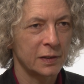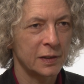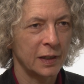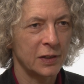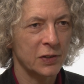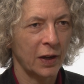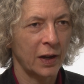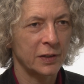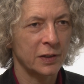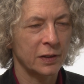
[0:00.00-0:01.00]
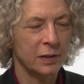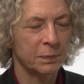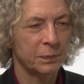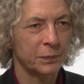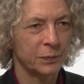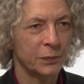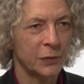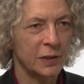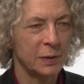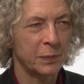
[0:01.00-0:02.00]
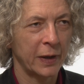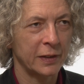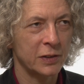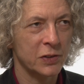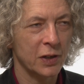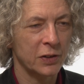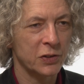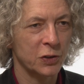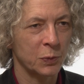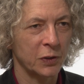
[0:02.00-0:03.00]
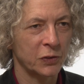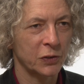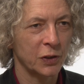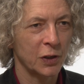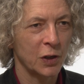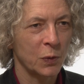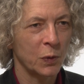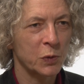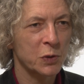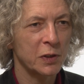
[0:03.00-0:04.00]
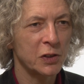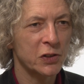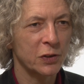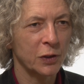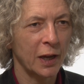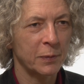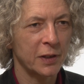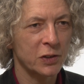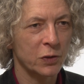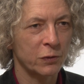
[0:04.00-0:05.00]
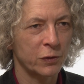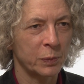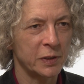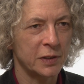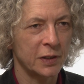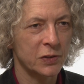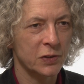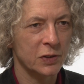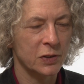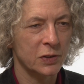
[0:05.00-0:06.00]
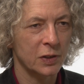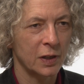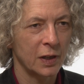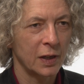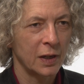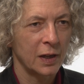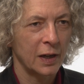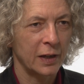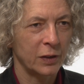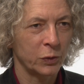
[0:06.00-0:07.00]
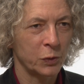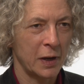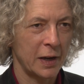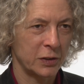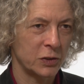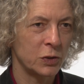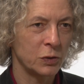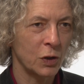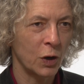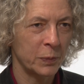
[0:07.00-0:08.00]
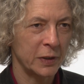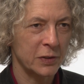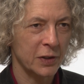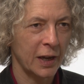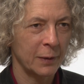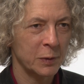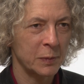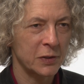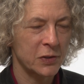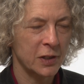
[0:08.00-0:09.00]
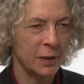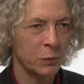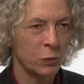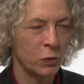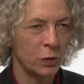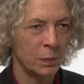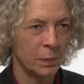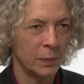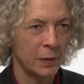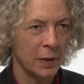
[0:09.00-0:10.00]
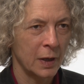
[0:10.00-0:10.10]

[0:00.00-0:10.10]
days, I had a pretty bad disaster with, well, it was when you still kept things on floppy disks. And although I had two copies, I kept them in the same room.